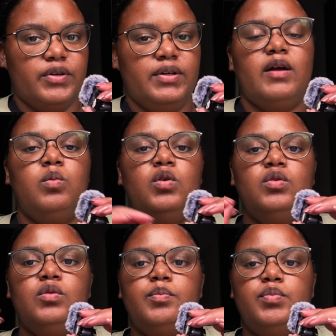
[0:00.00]
I
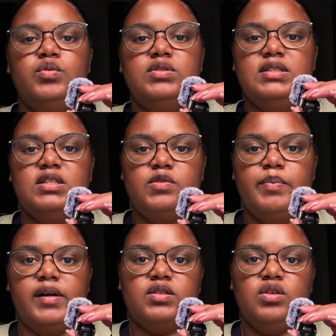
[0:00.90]
will put the
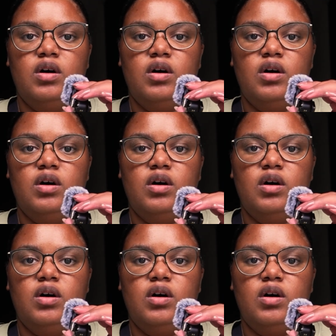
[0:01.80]
specs